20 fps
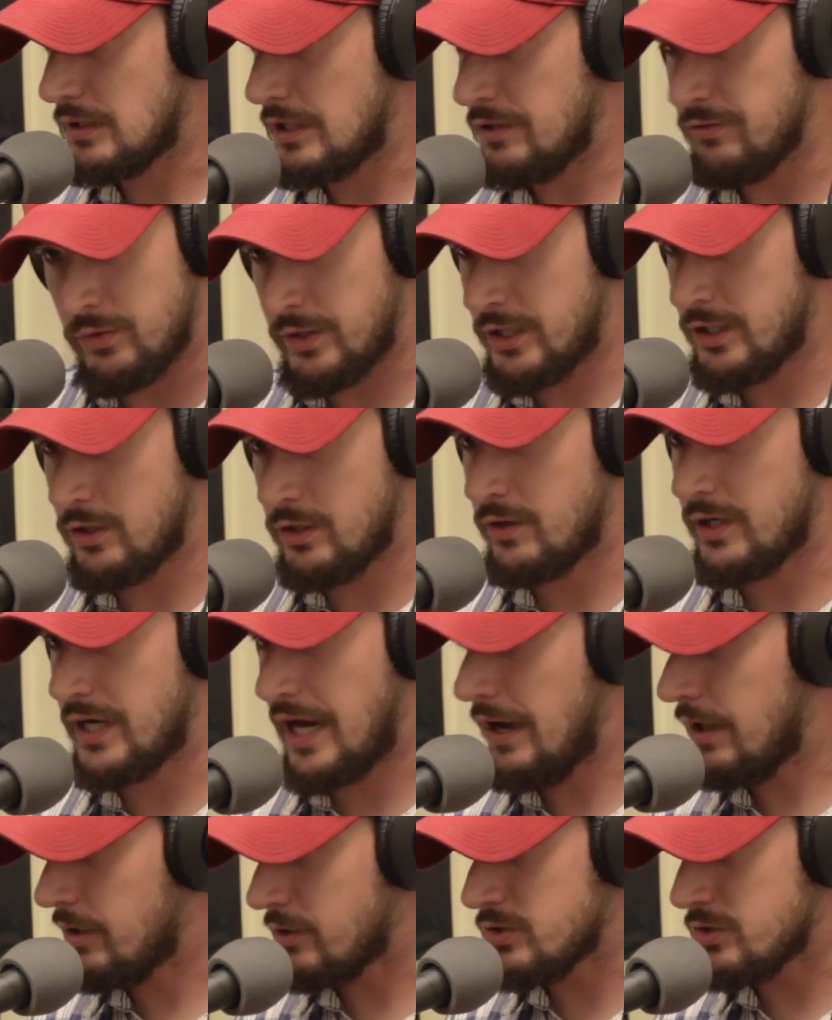Even when you go to
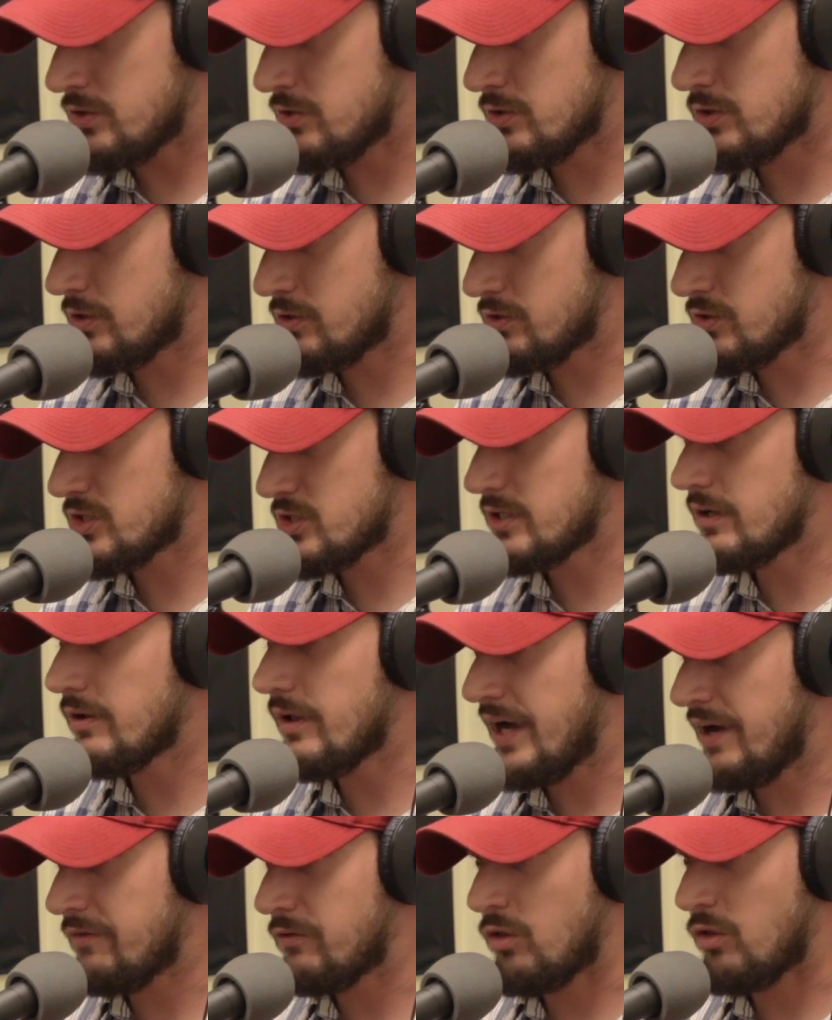college, you
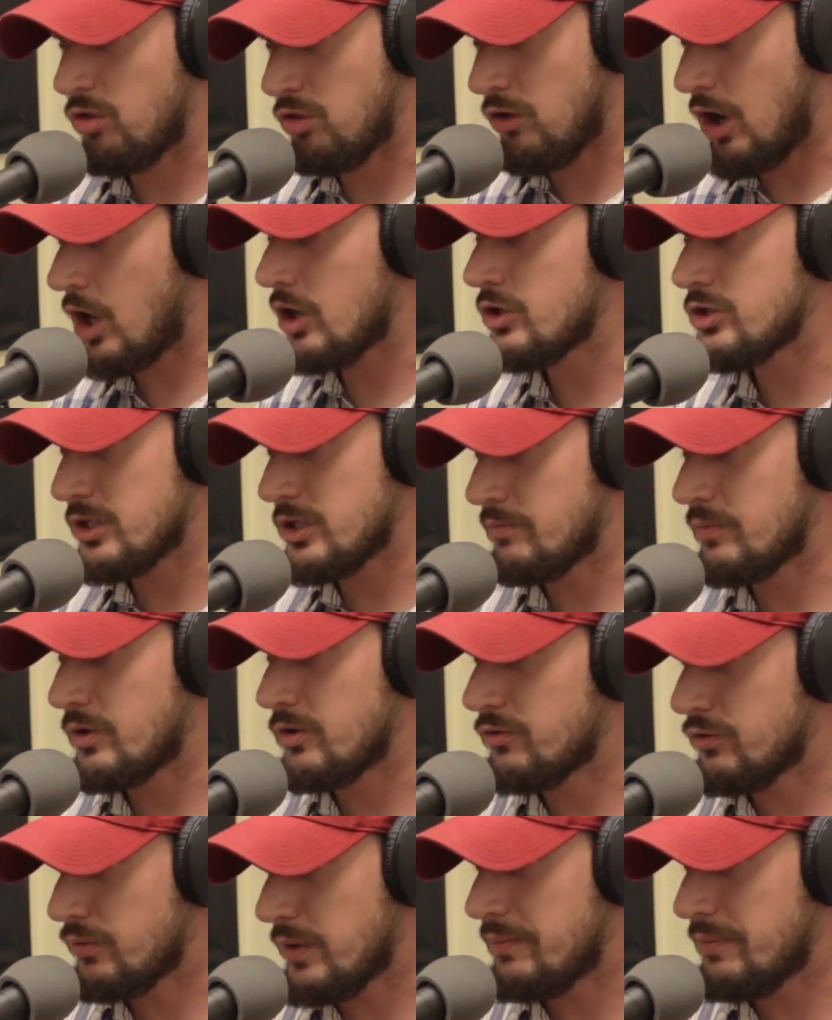still have a large
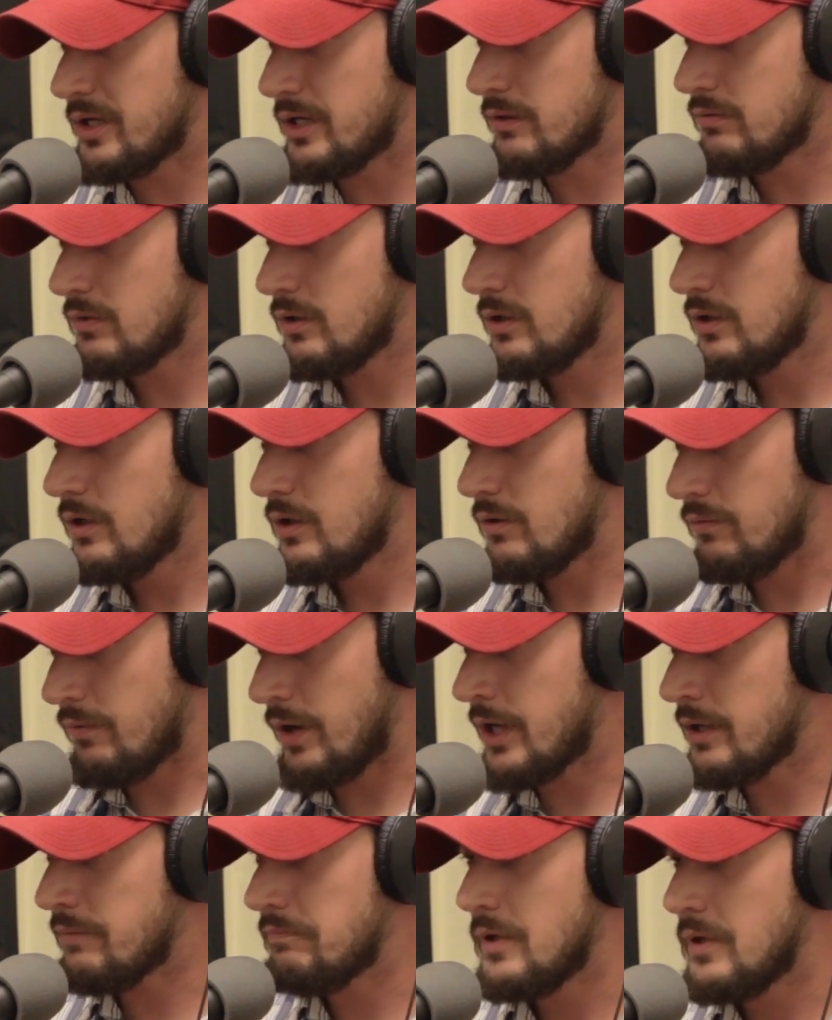number of women,
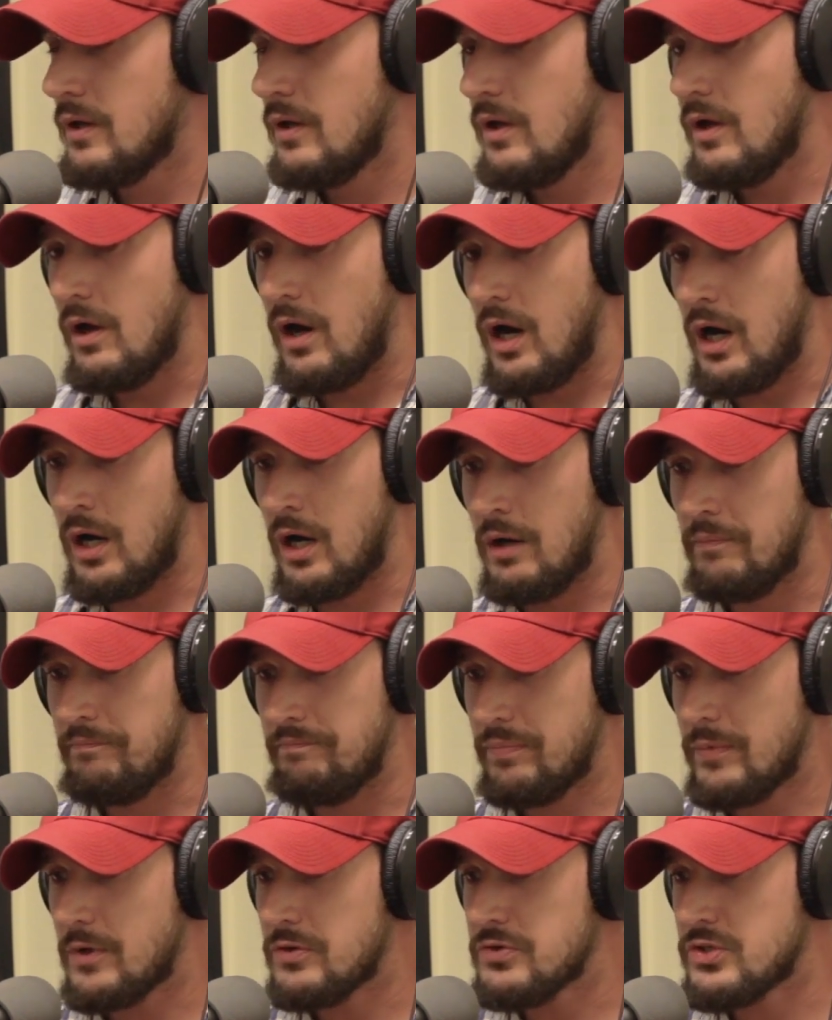right?
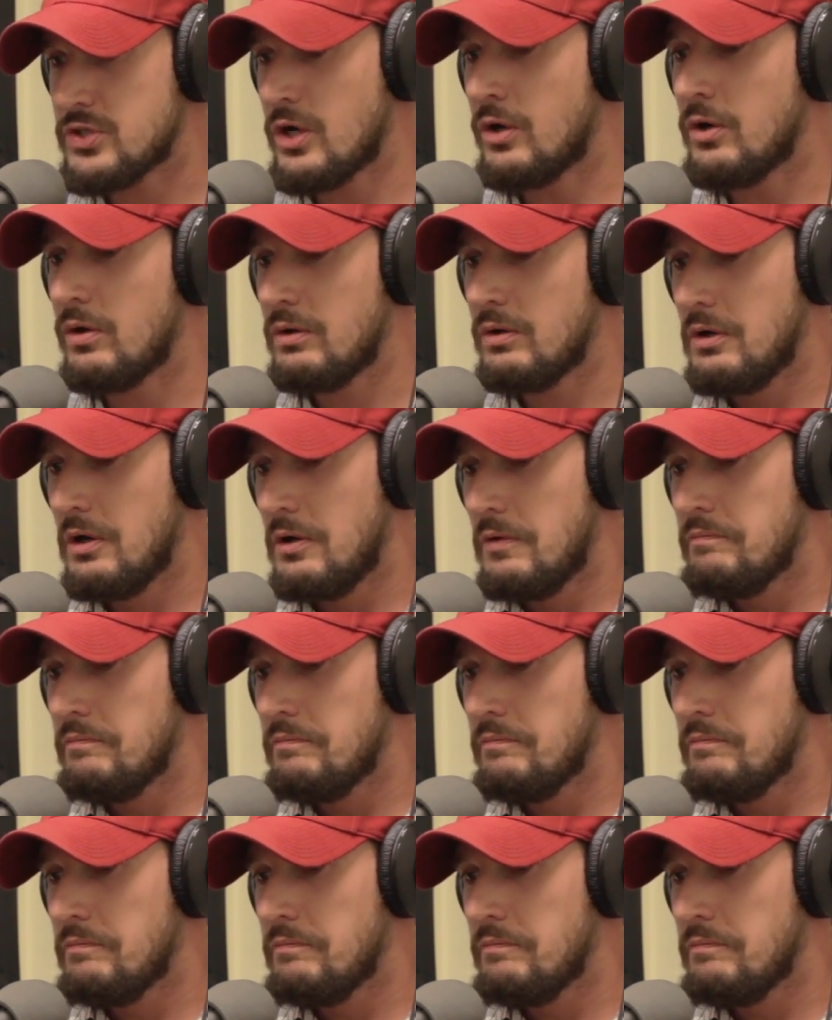So